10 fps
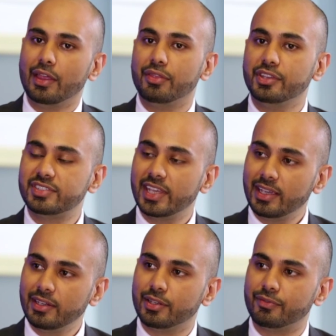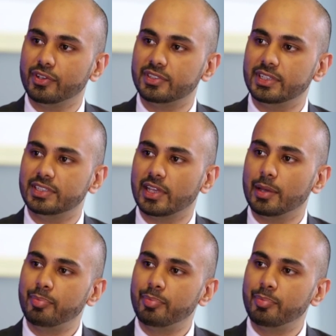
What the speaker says: The second difference is